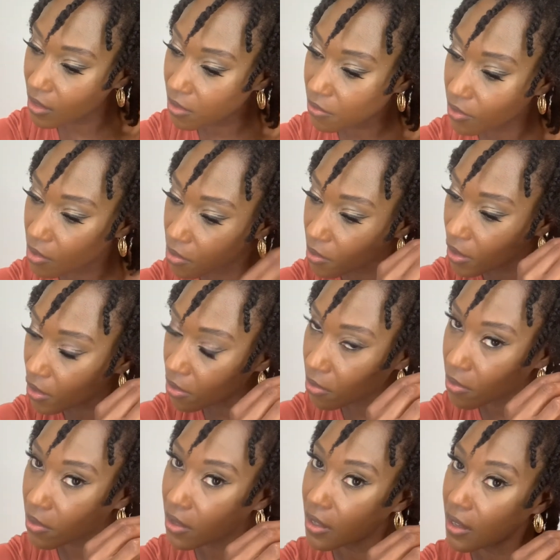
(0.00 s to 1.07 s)
of going
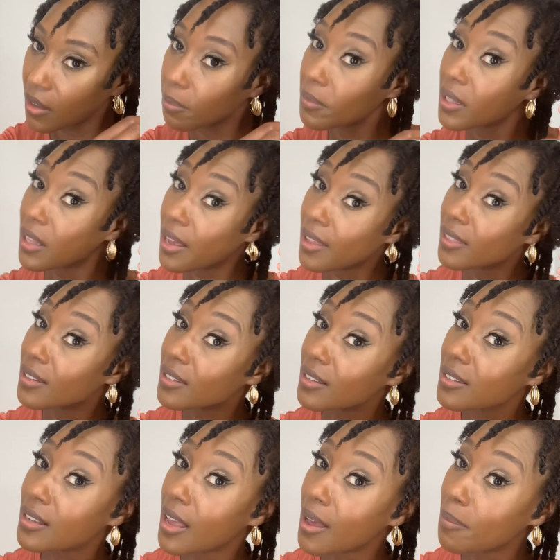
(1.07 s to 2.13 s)
through it, I'm glad this
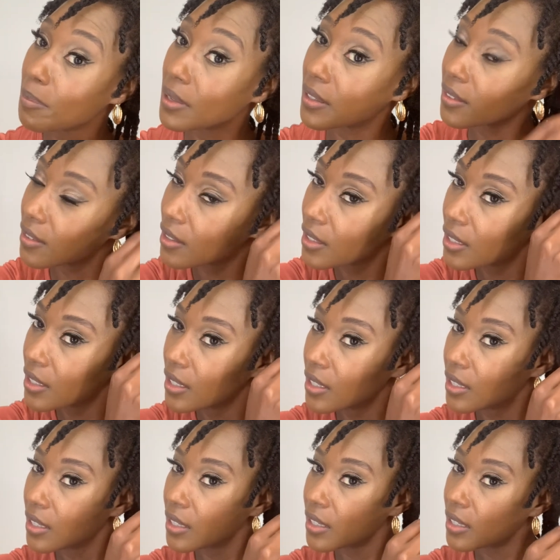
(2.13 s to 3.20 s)
has happened.
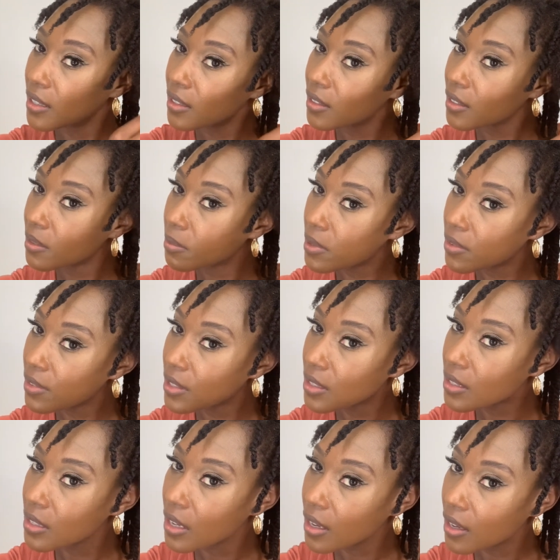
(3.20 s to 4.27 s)
Hit a little bit of a
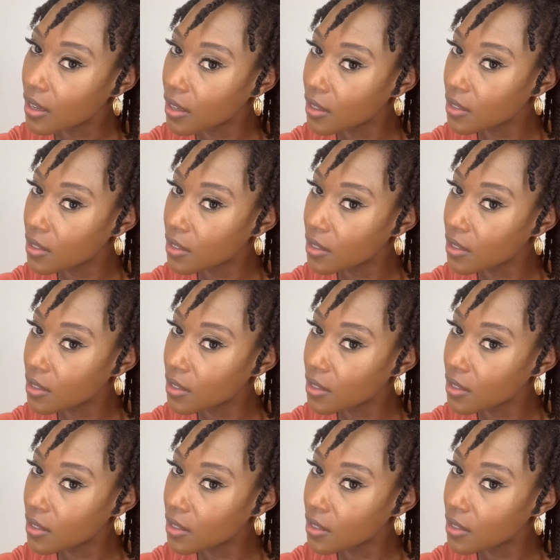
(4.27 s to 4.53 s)
snag,